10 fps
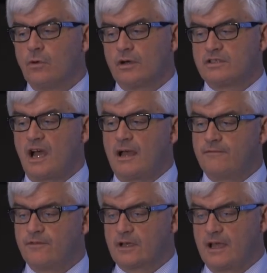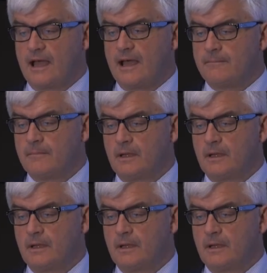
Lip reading: more time for care,